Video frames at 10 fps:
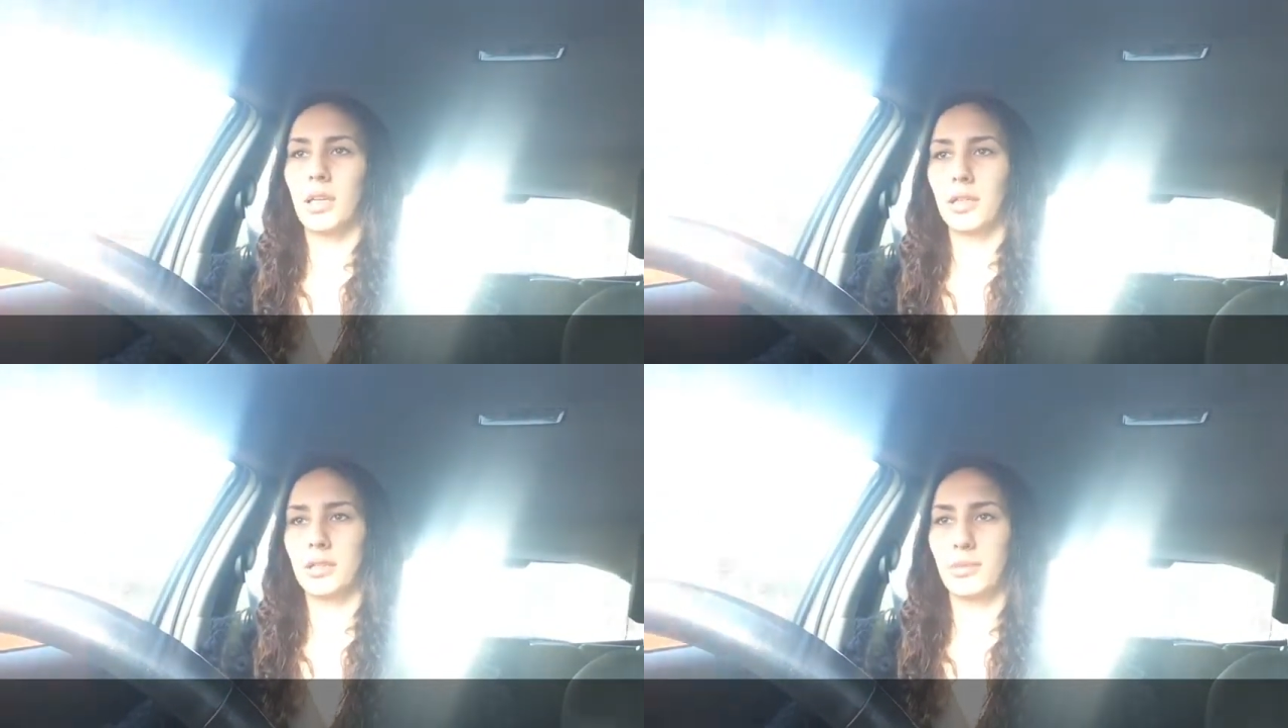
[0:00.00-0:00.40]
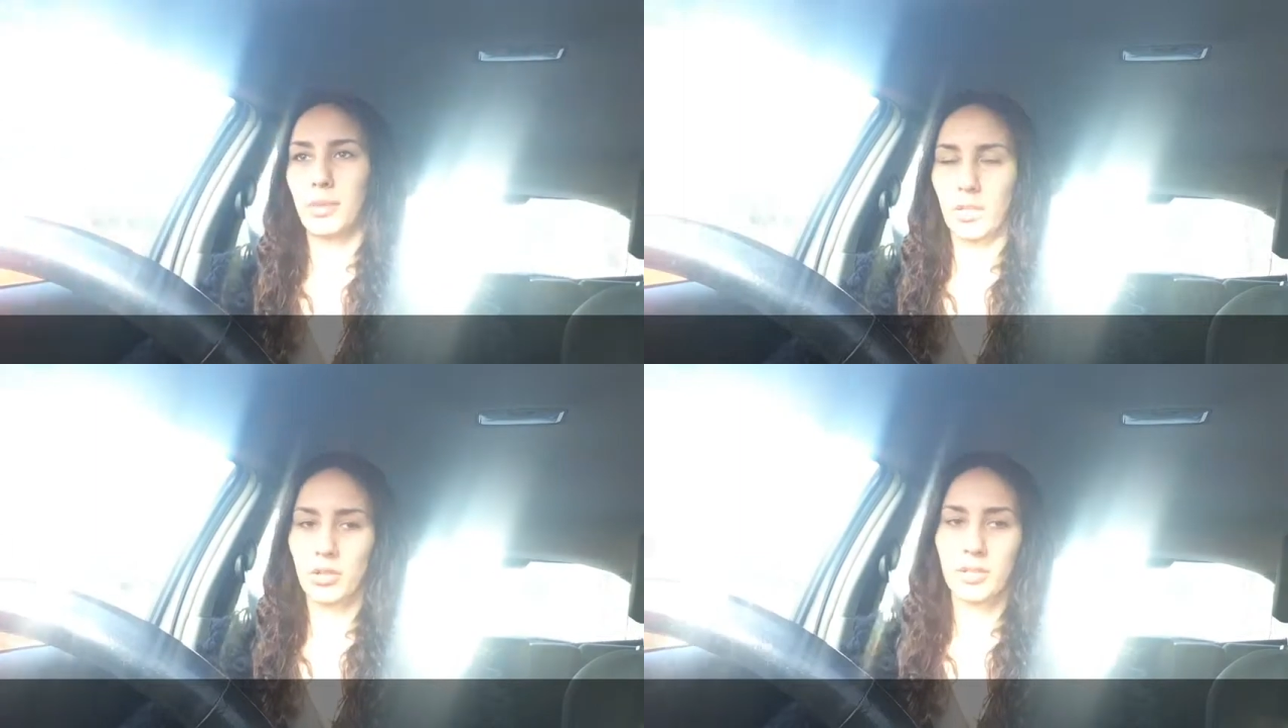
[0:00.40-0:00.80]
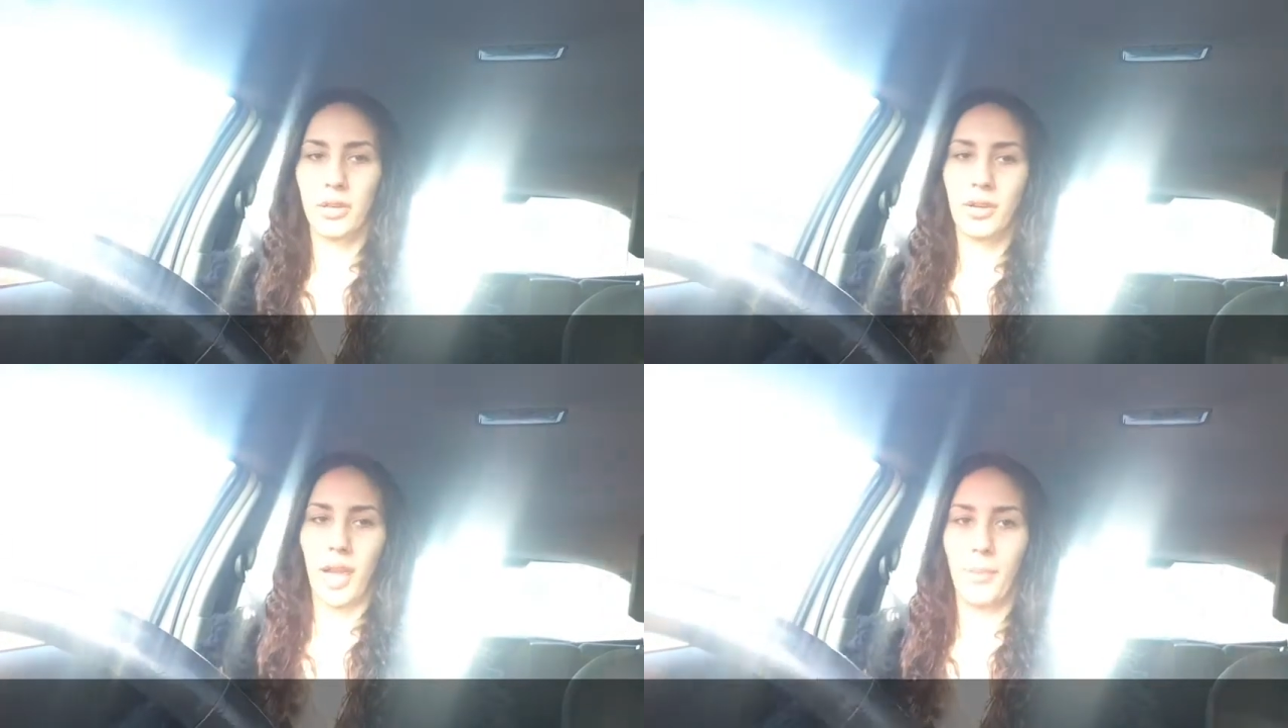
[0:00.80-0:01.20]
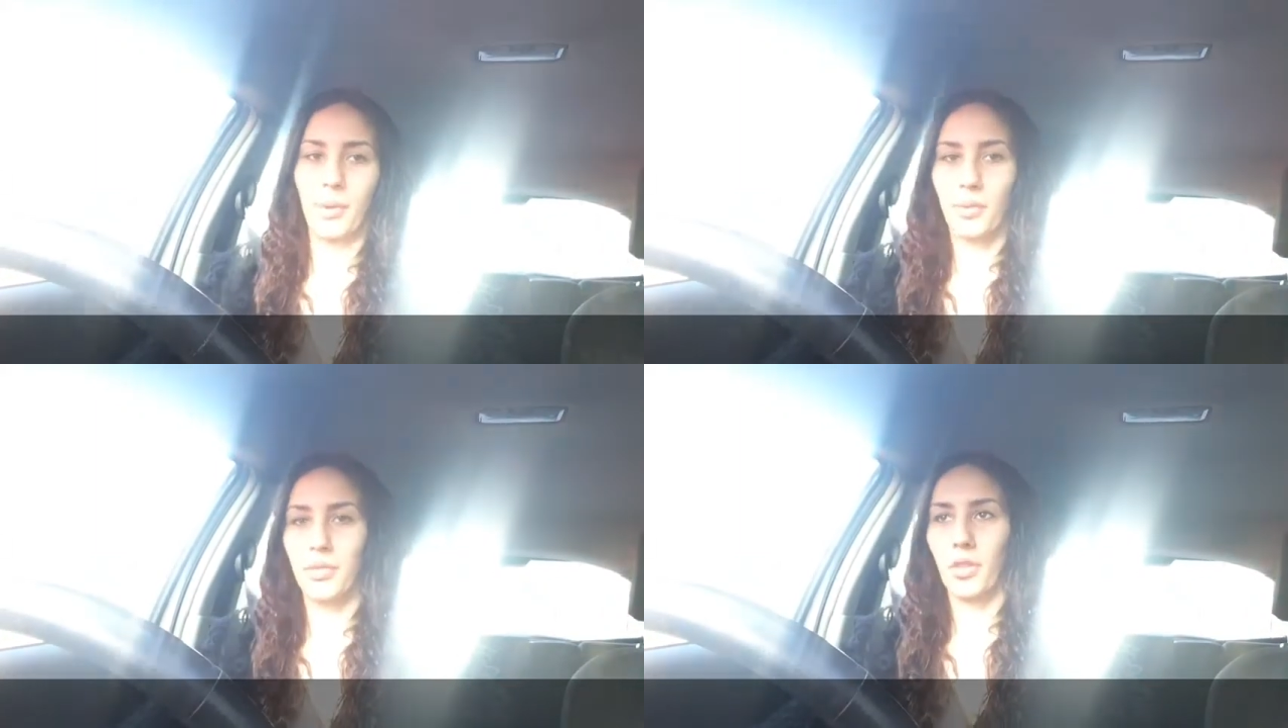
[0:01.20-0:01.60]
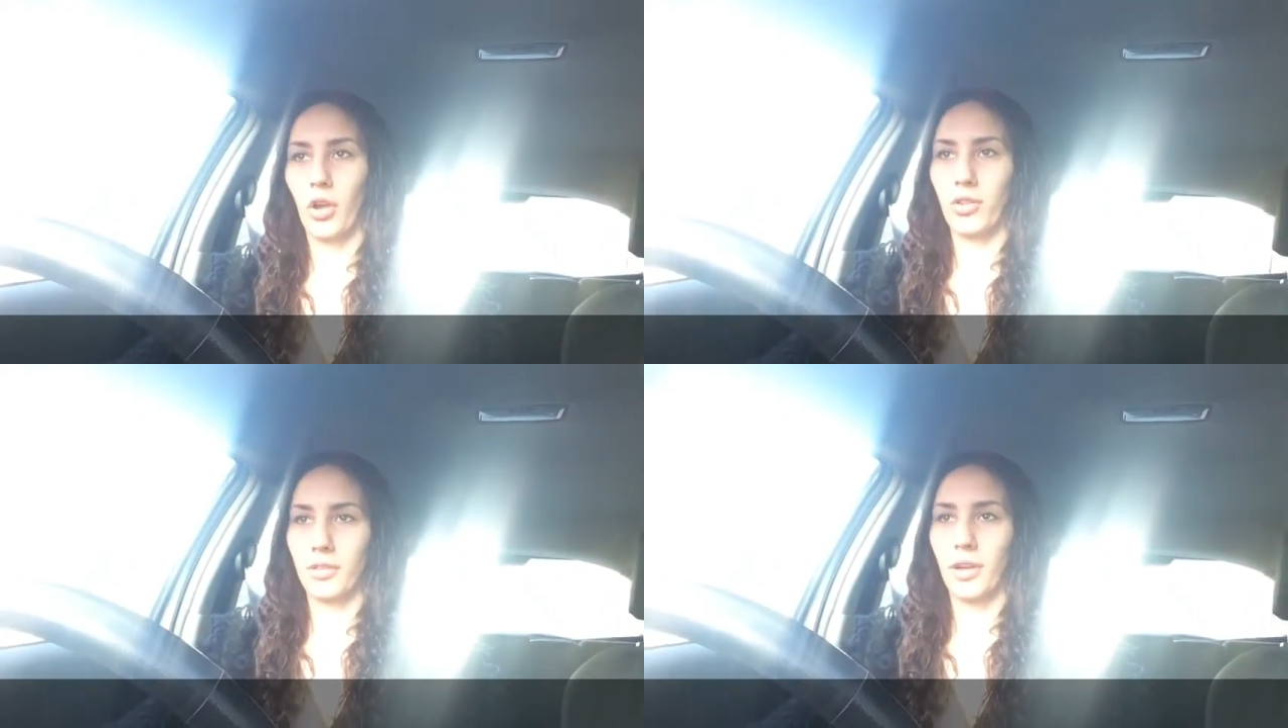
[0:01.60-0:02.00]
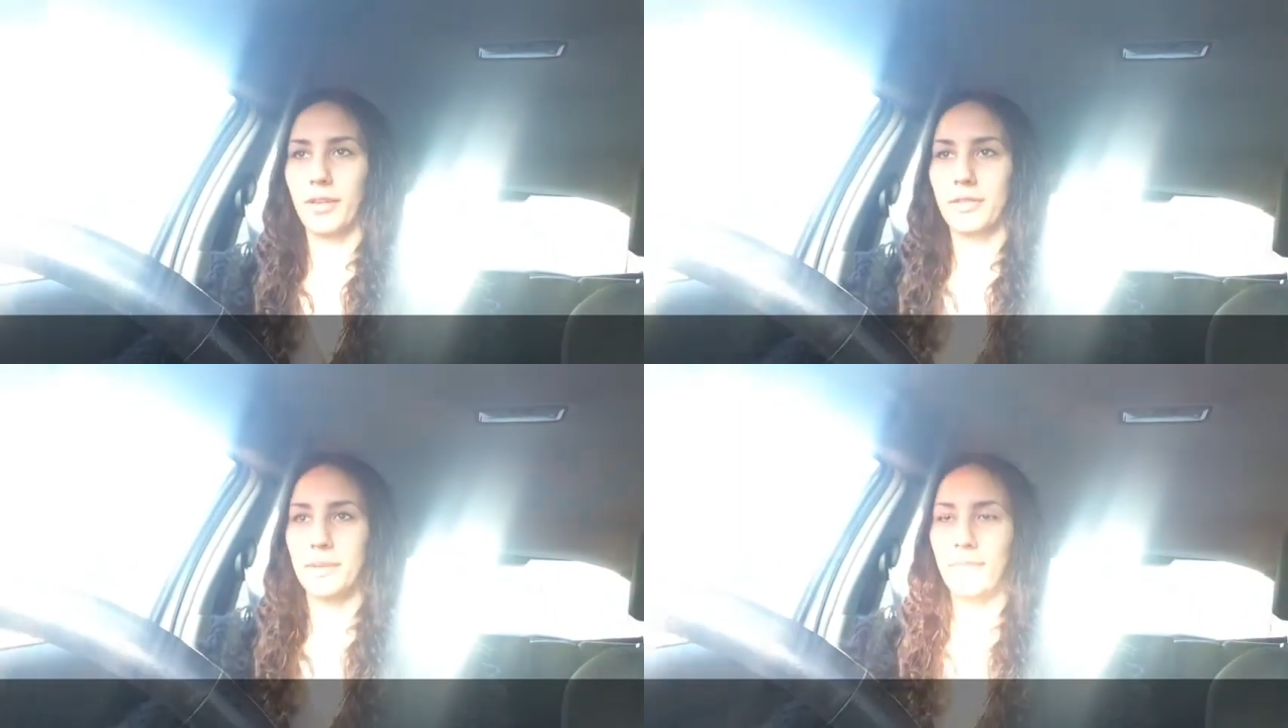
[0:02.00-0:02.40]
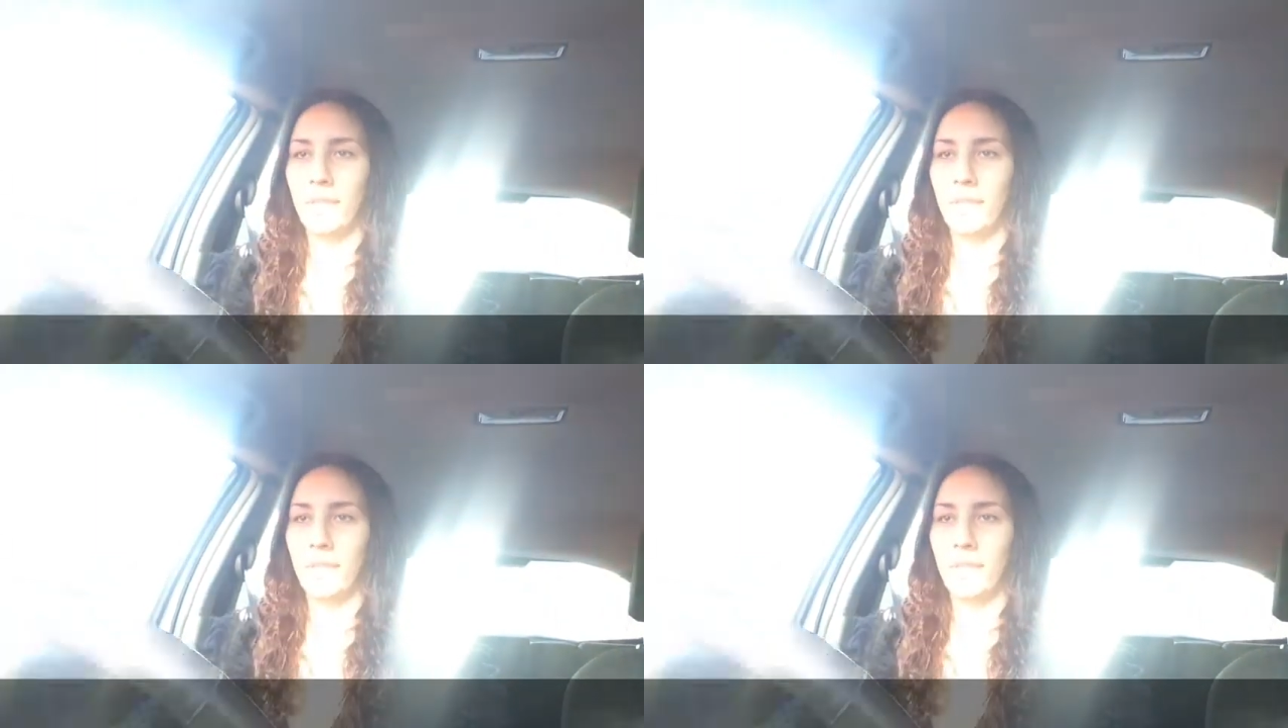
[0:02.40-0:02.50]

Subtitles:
it's because they're unhappy with their own lives.